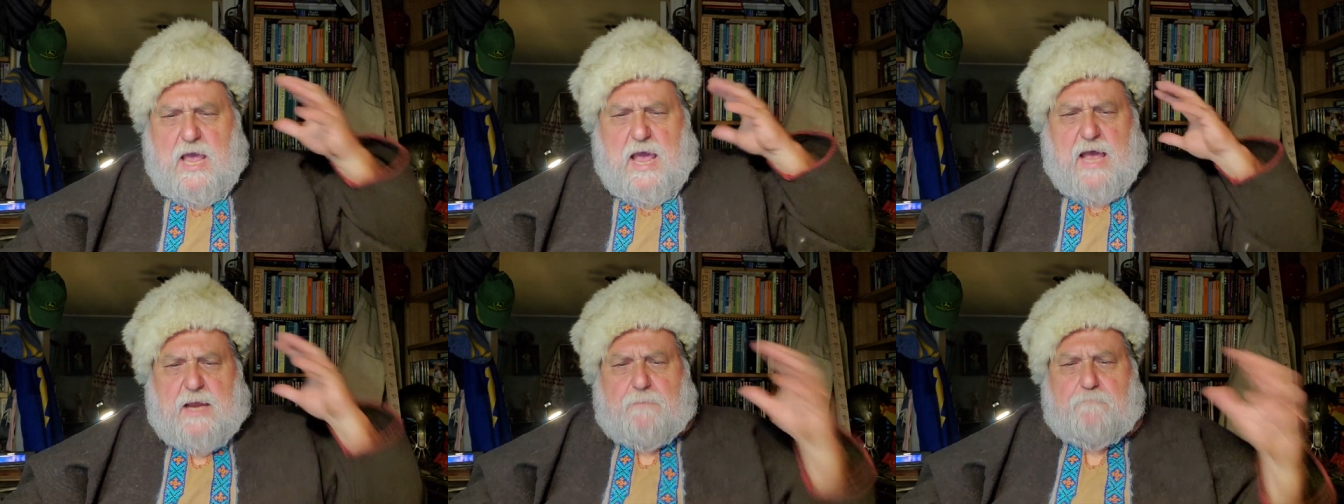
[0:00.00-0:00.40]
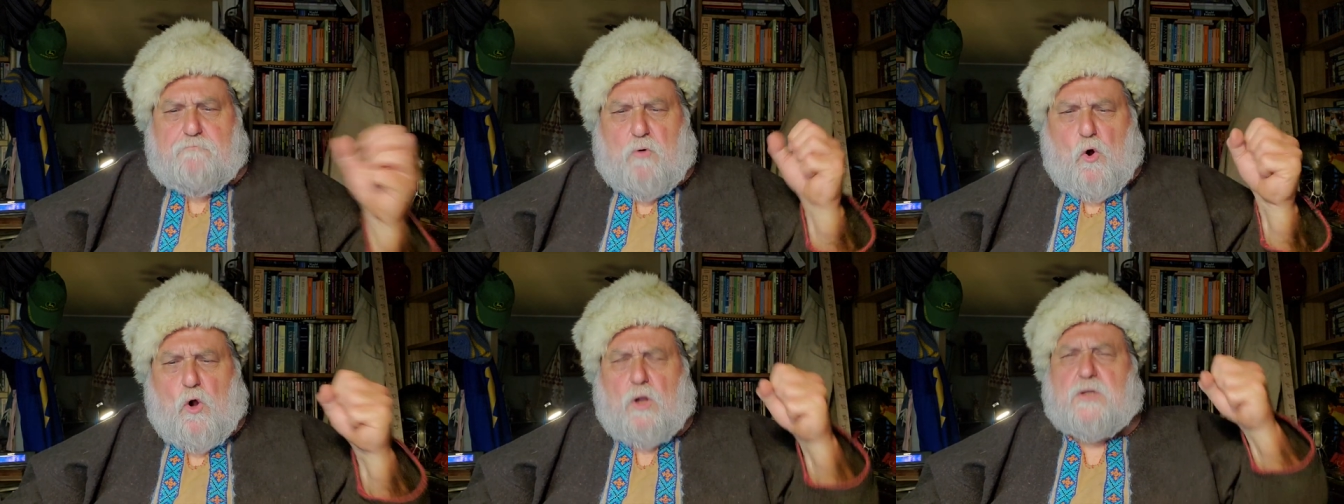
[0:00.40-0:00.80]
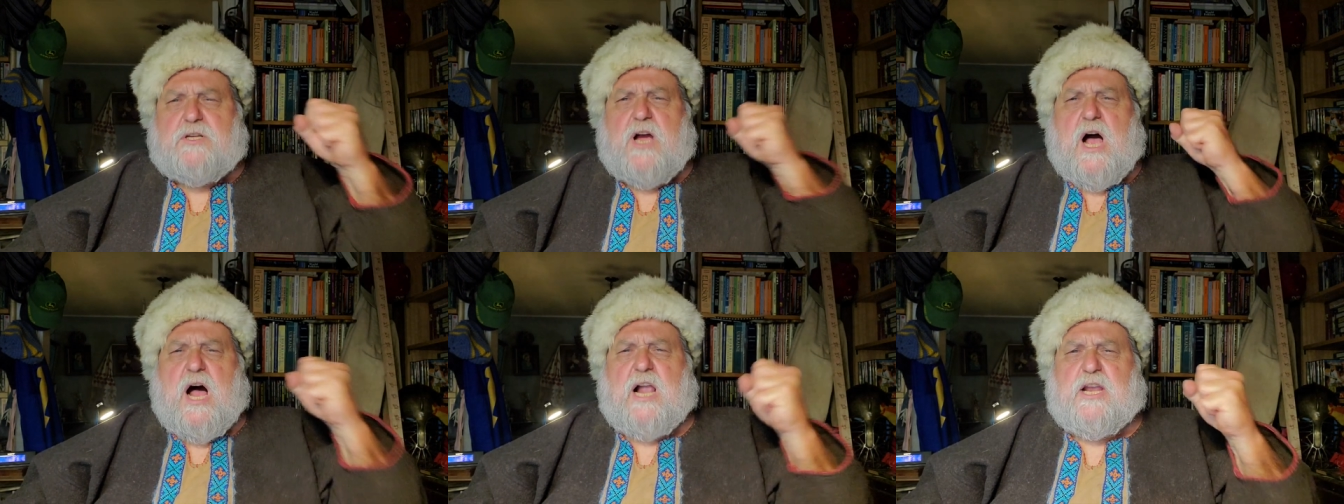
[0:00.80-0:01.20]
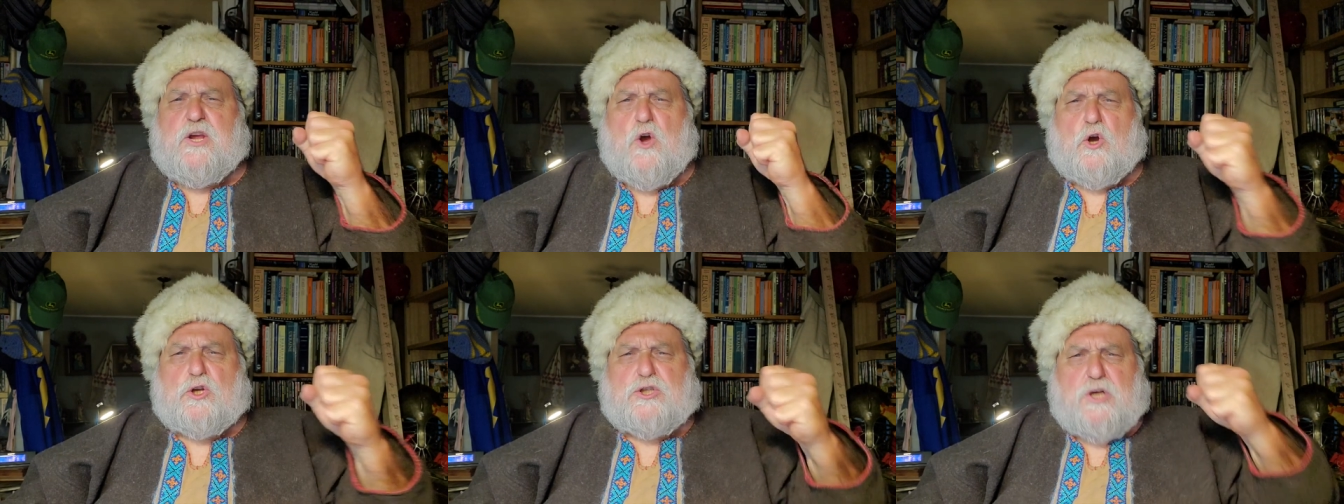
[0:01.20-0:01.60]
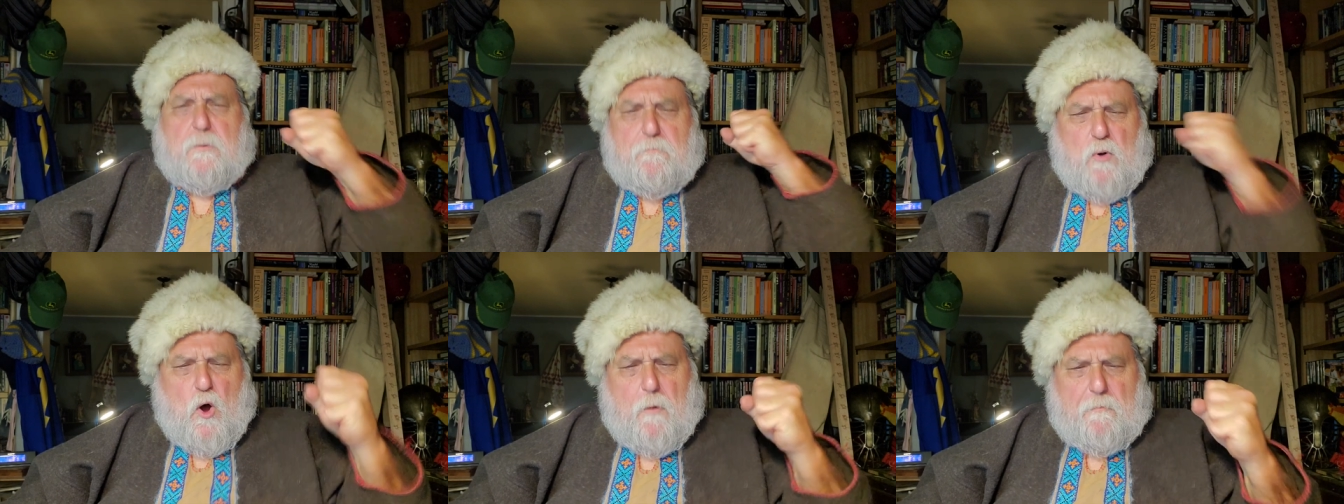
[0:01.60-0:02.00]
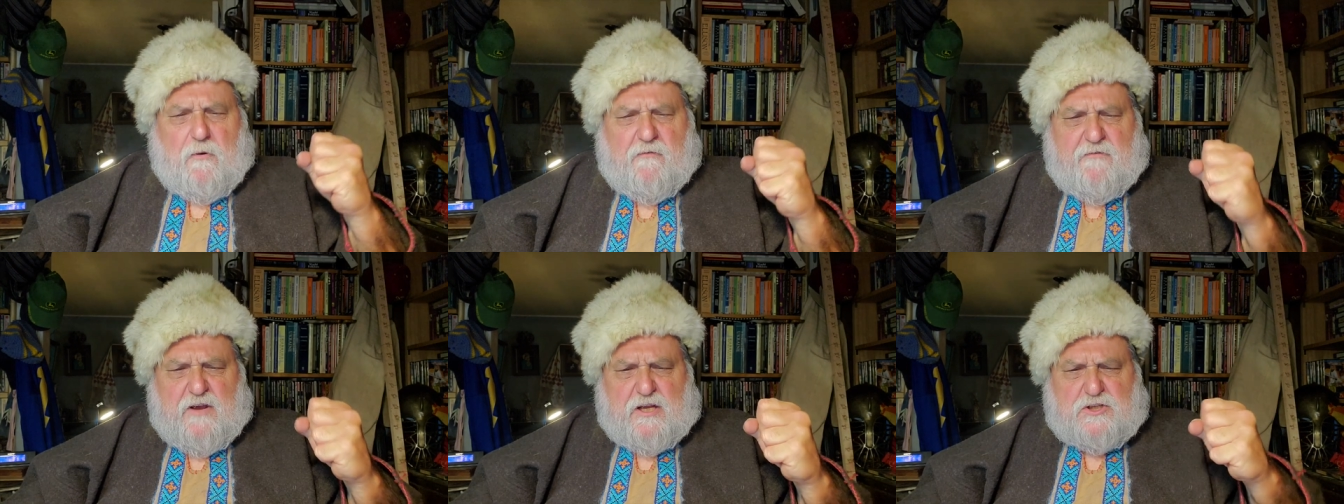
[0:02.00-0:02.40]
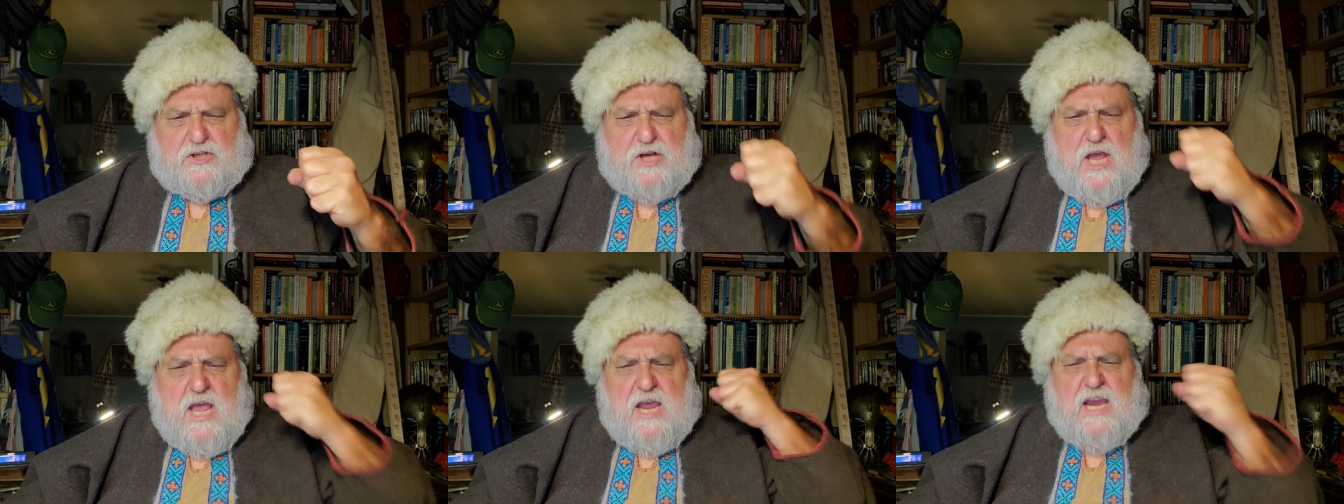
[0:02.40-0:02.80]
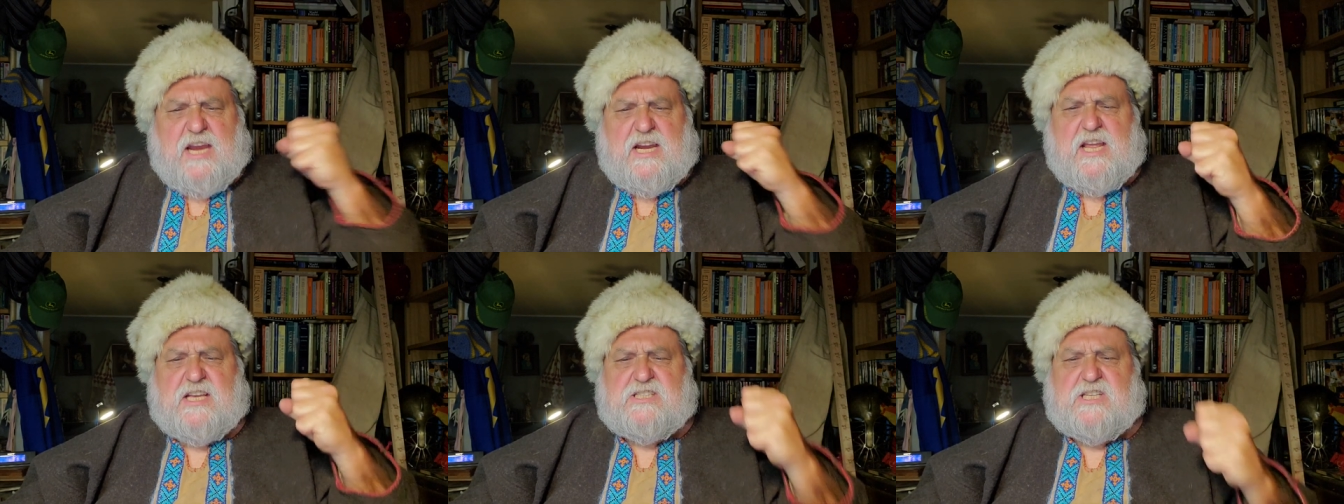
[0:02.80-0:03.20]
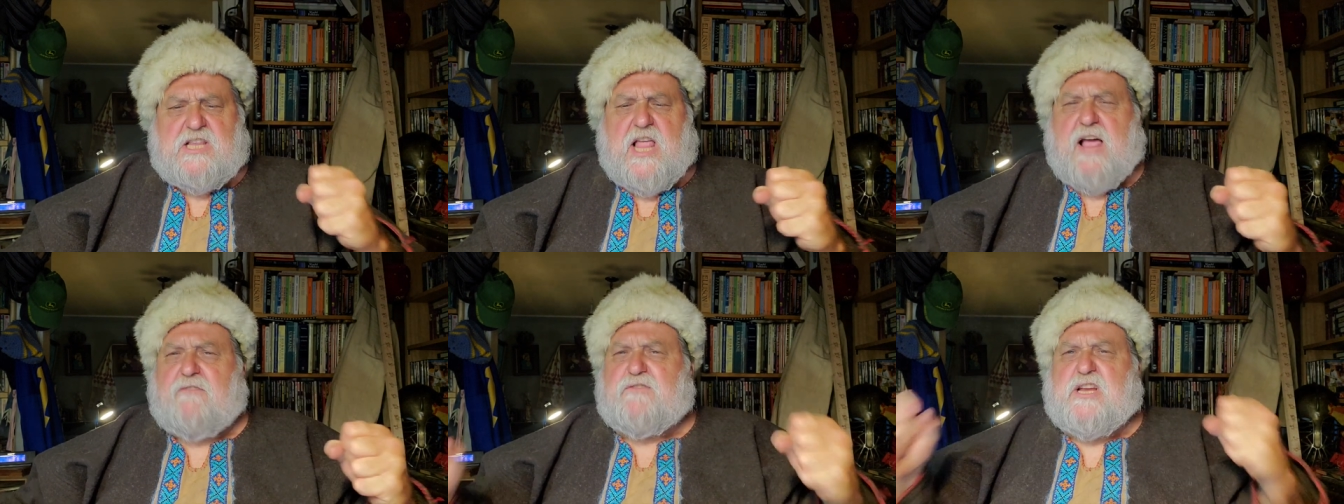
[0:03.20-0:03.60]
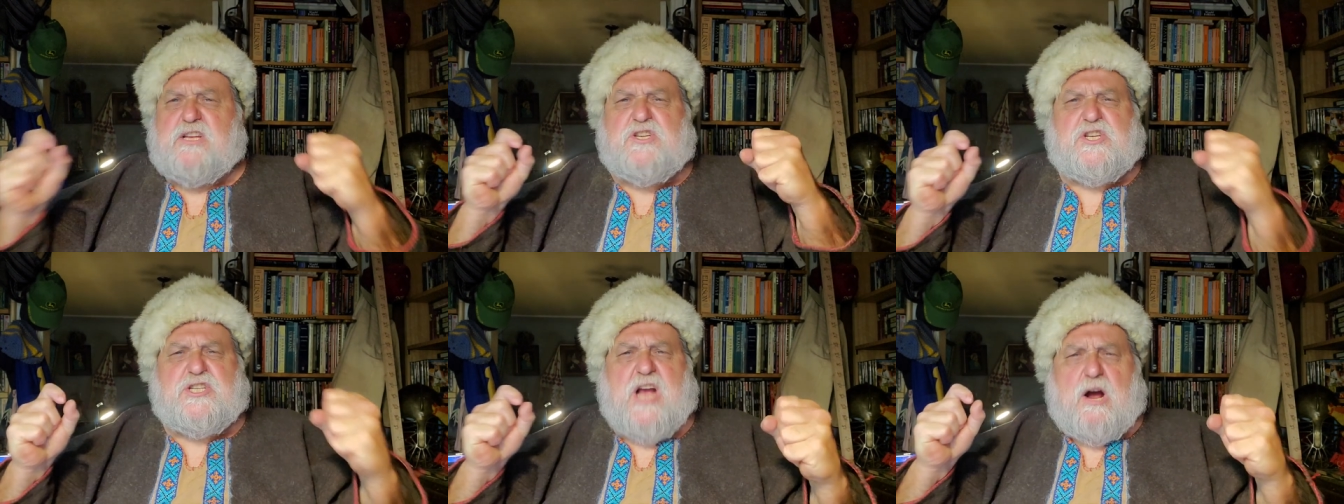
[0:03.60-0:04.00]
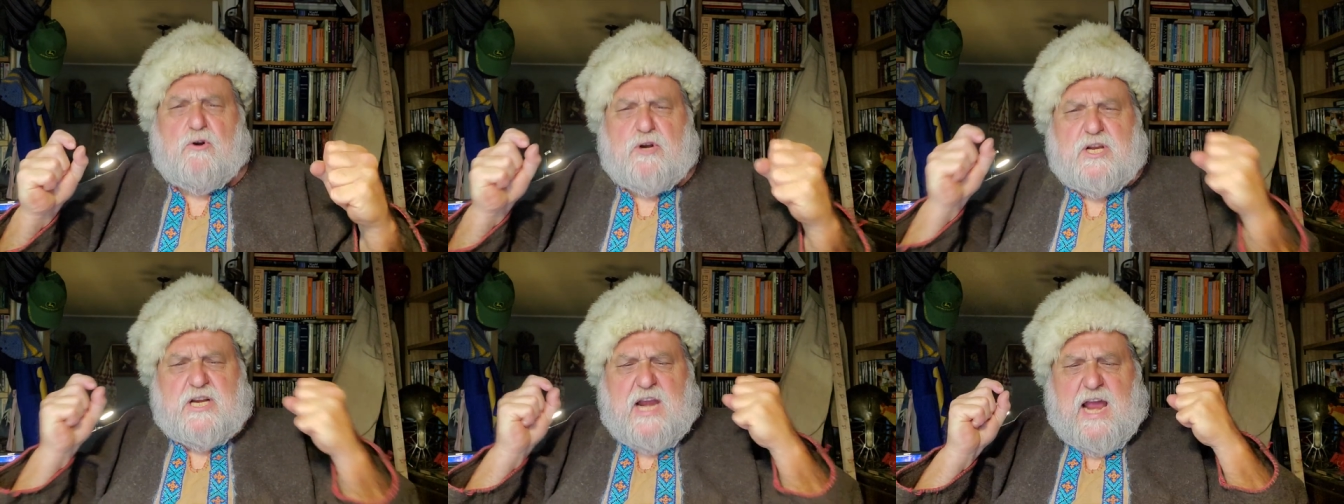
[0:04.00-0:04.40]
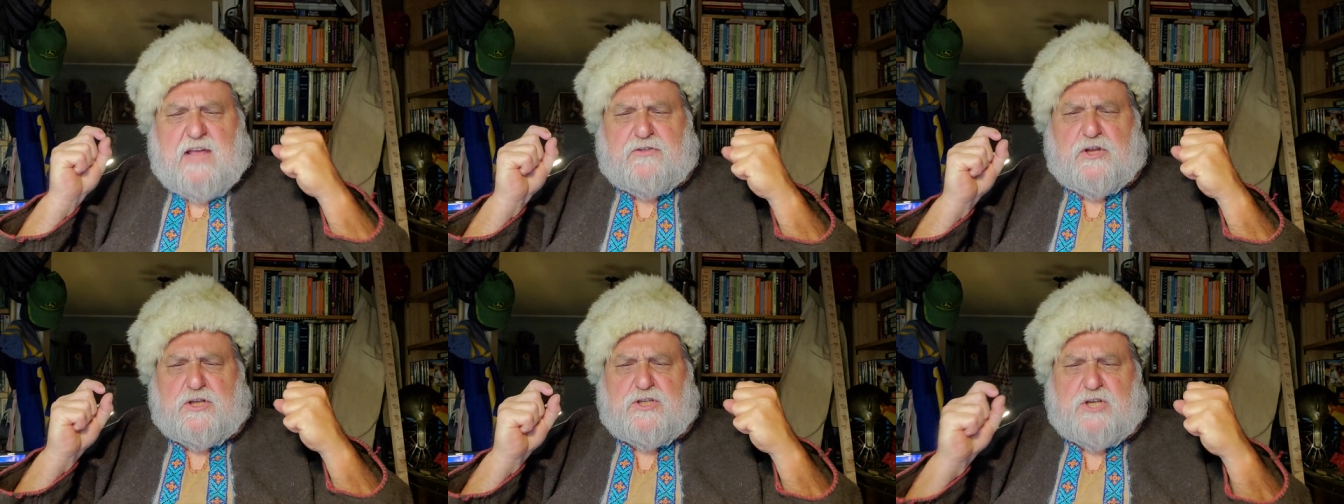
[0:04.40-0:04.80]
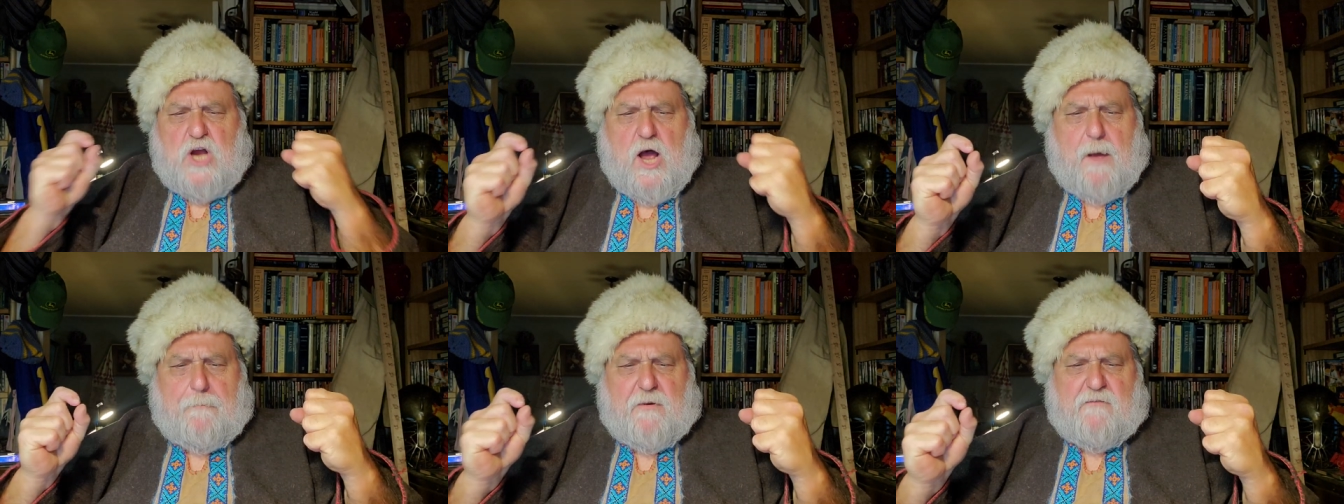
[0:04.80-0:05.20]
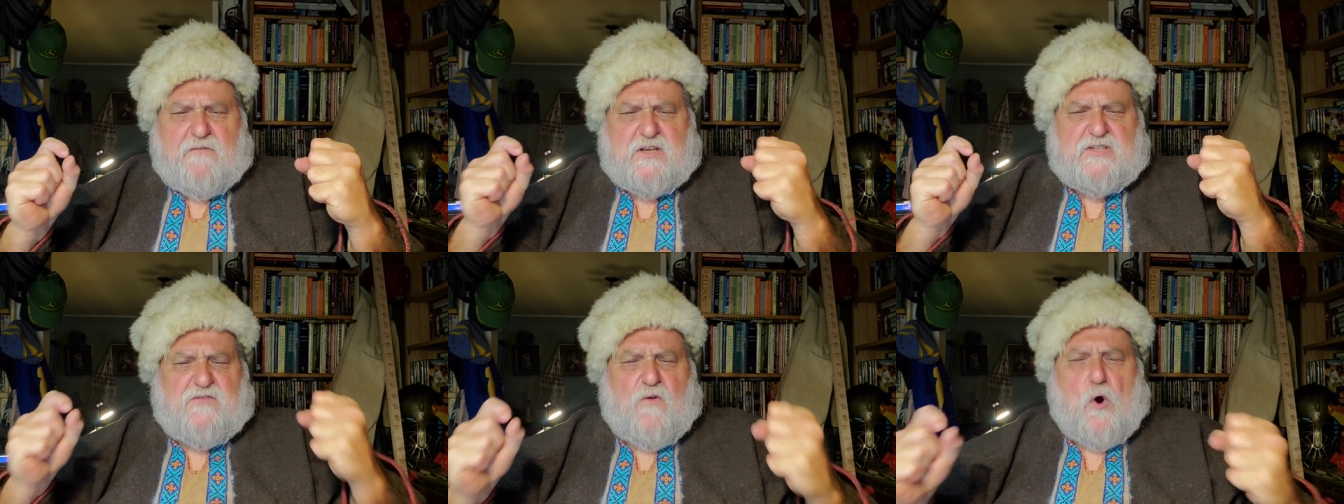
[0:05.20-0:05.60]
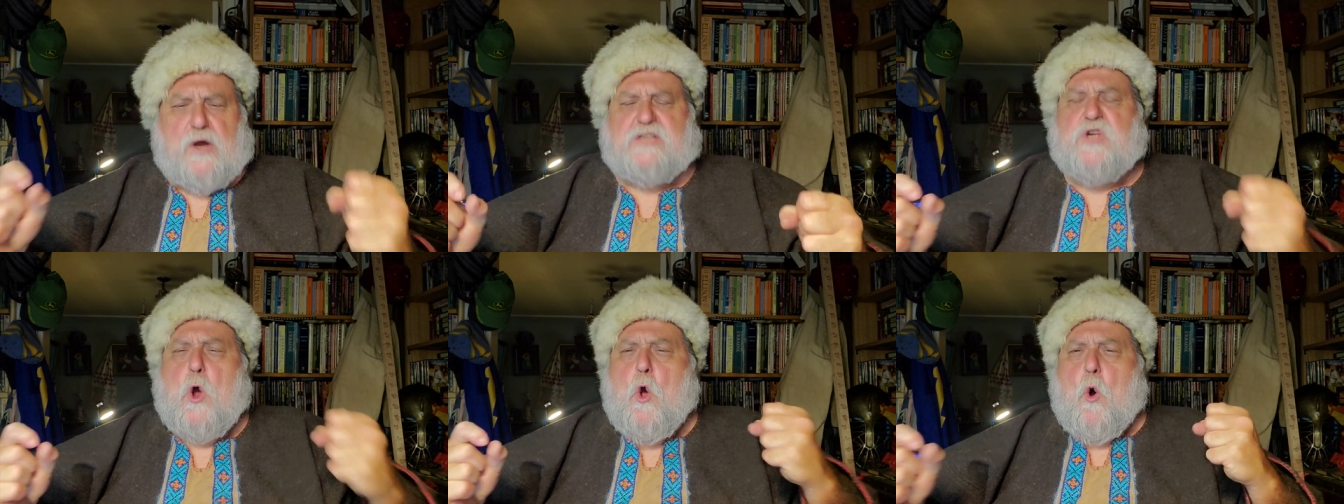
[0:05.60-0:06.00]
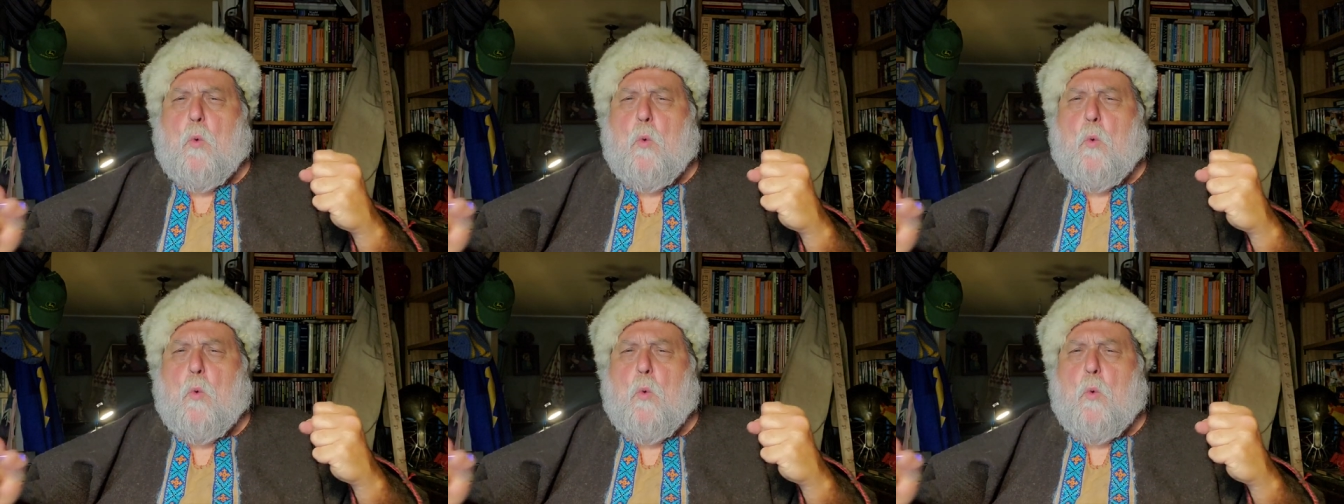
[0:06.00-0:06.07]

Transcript: and bold Alyosha Popovich in his left and shouted at the top of his voice,